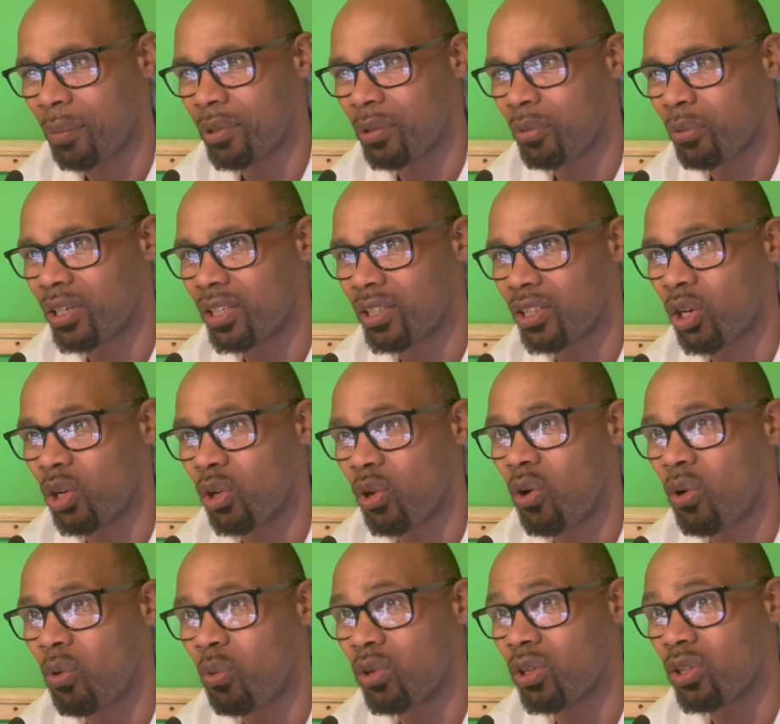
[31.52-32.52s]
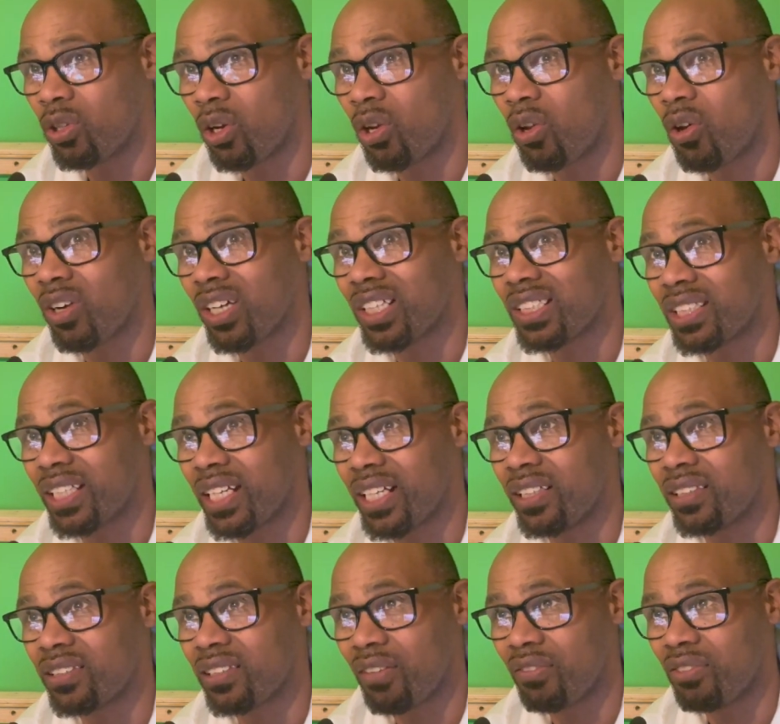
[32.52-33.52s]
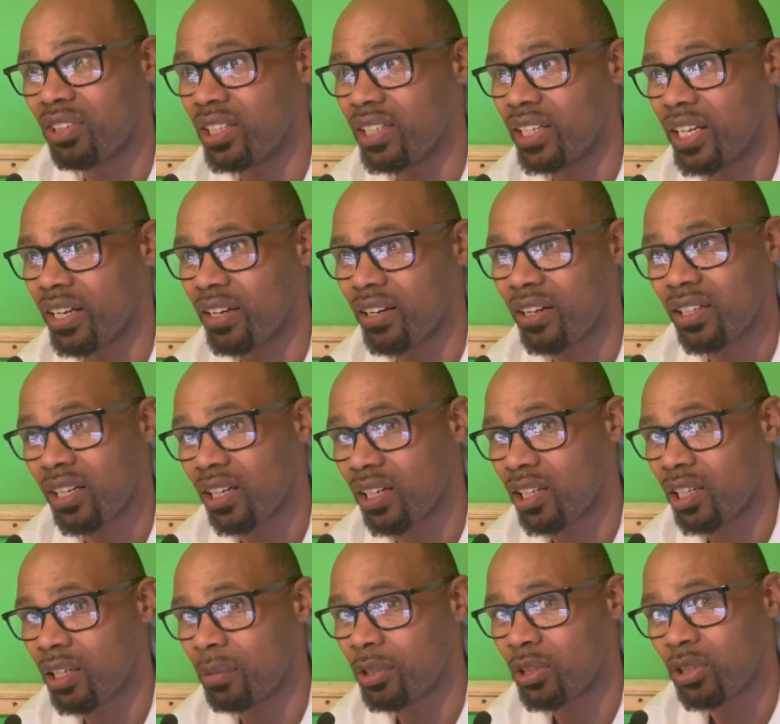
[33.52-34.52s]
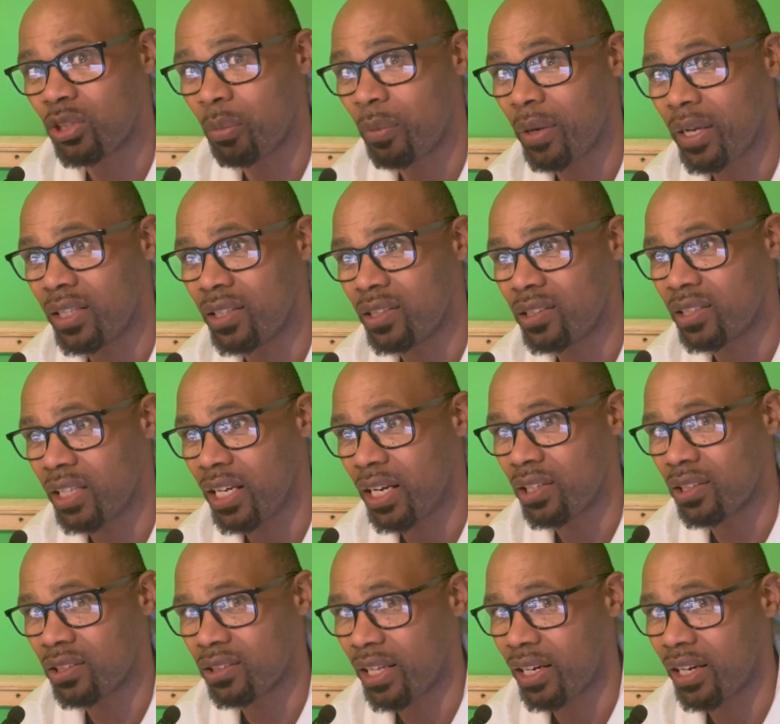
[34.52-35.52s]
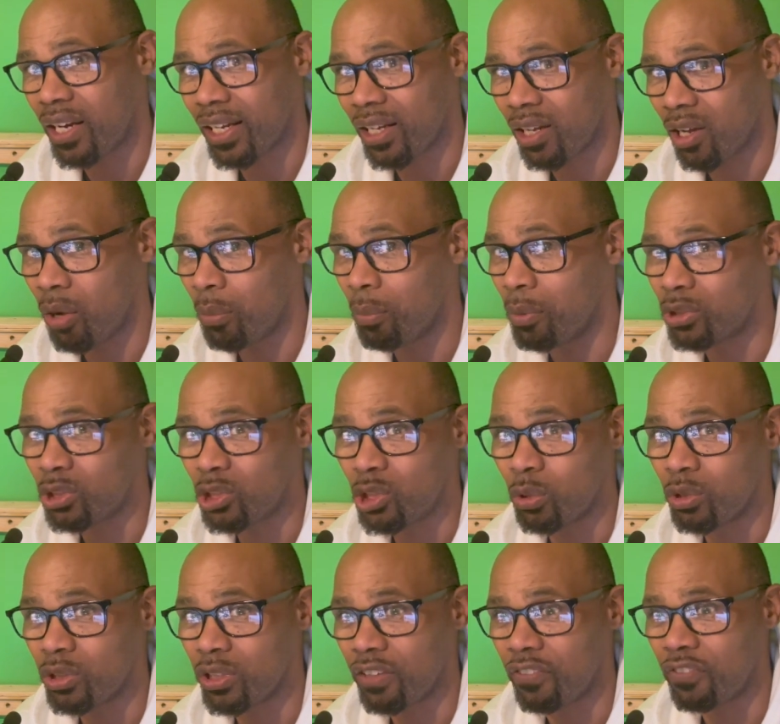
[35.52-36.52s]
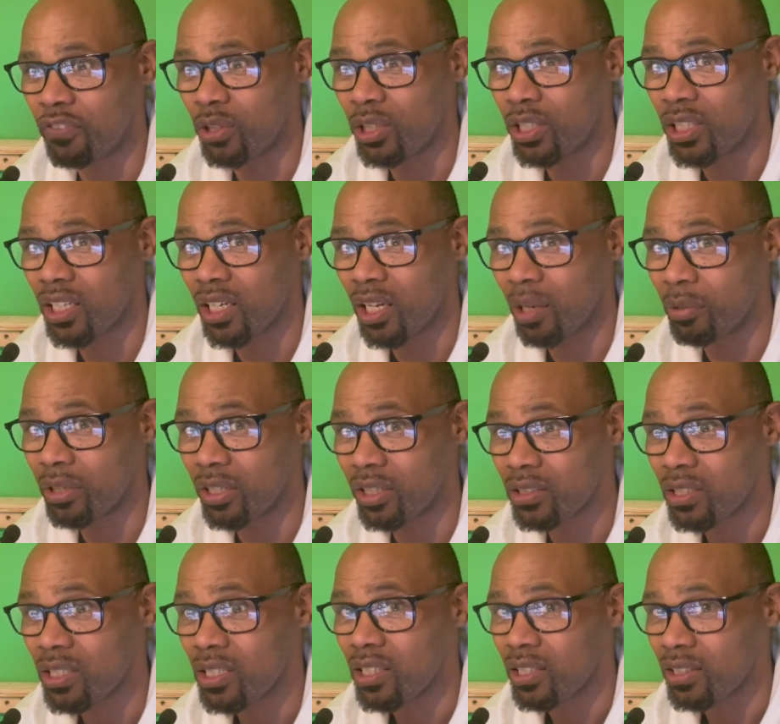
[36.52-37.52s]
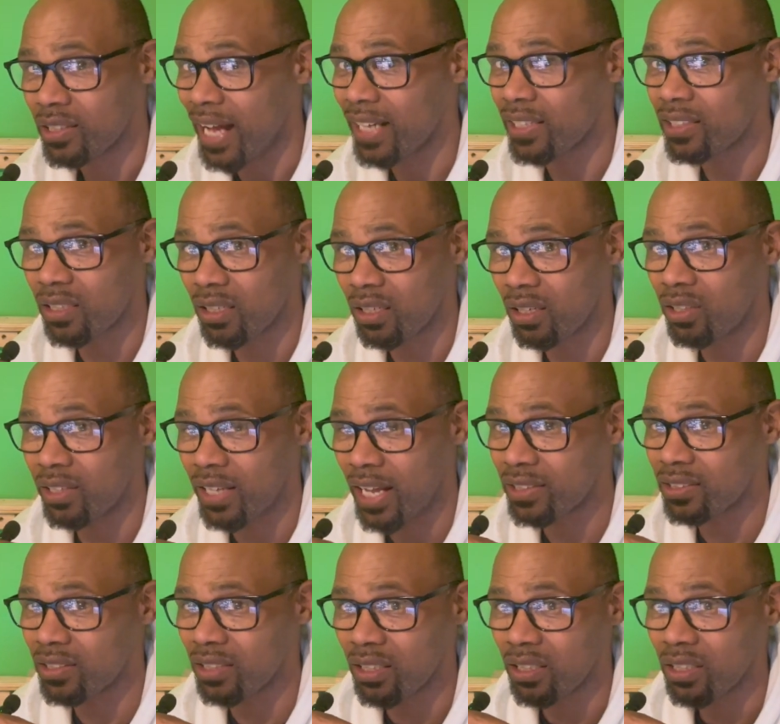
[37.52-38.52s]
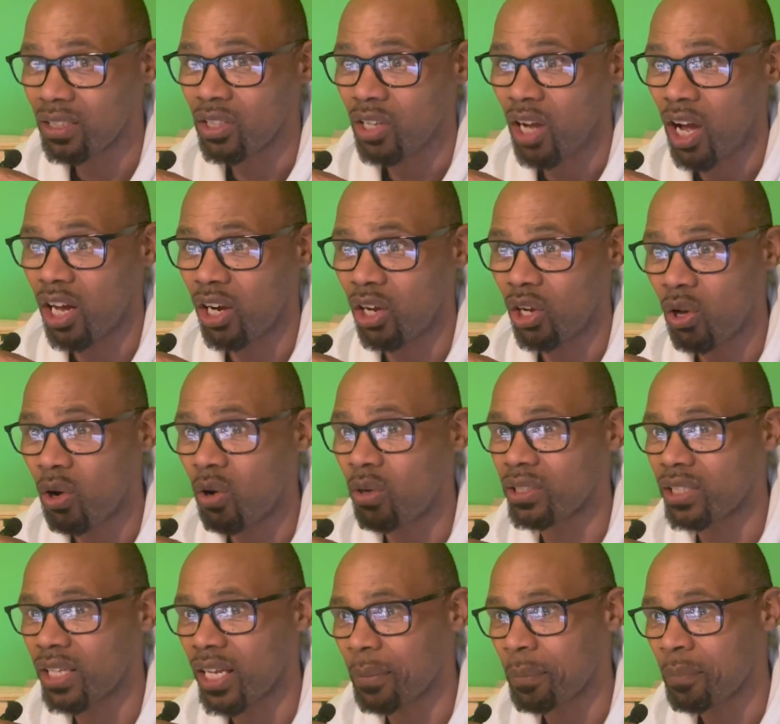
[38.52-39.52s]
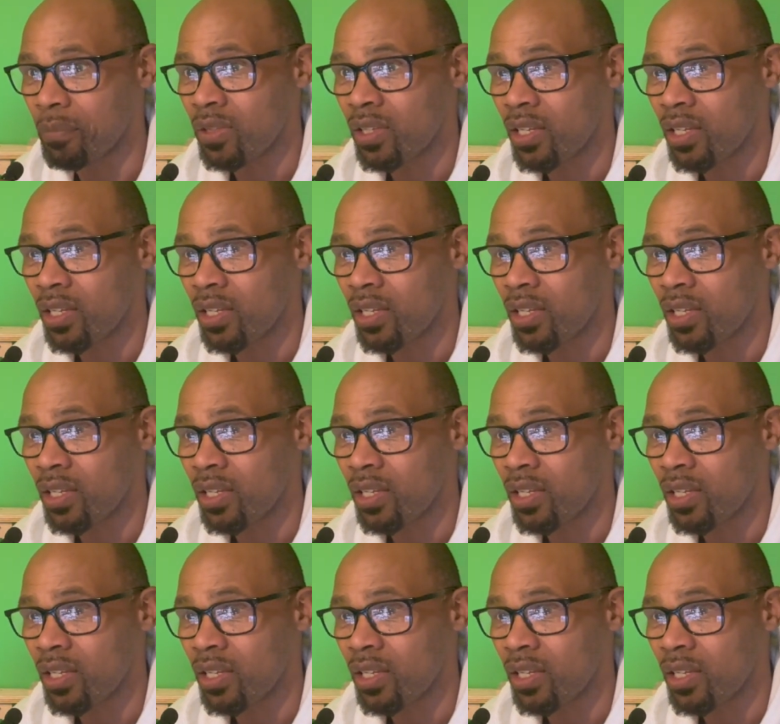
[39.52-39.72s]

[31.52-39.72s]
one of the longest stages of the year. There are not going to be too many stages that like almost 240 kilometers. That's a long day.